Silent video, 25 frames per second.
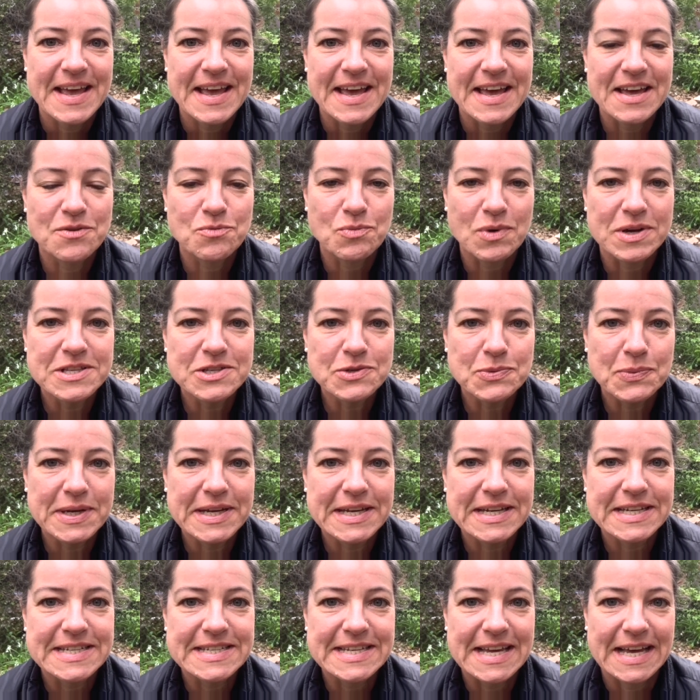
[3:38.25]
And once we
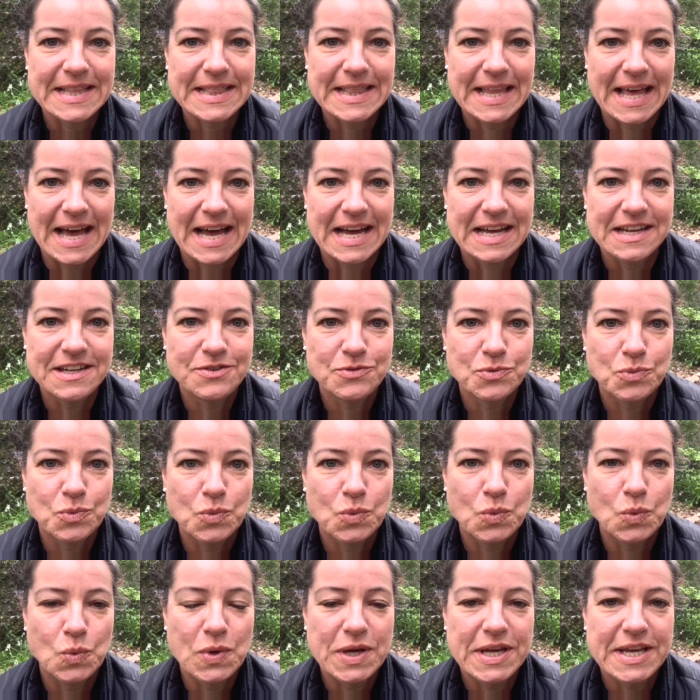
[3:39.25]
had done that,
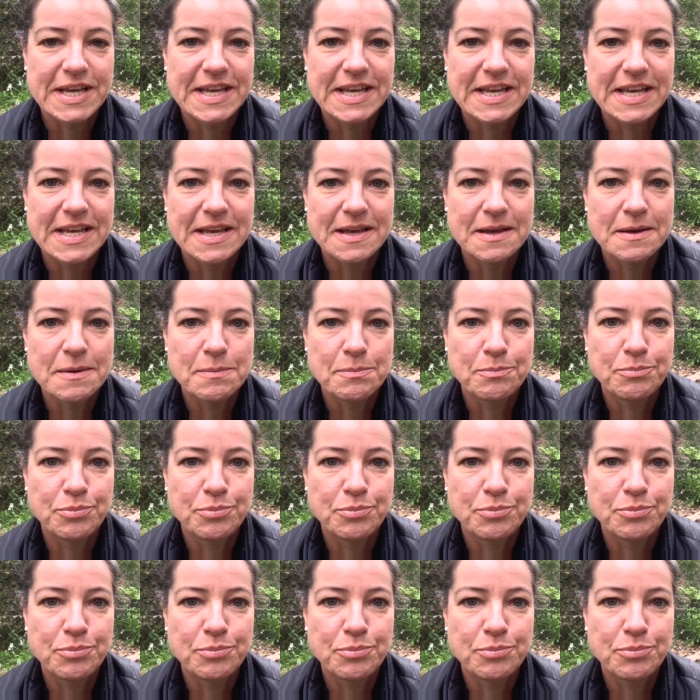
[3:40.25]
we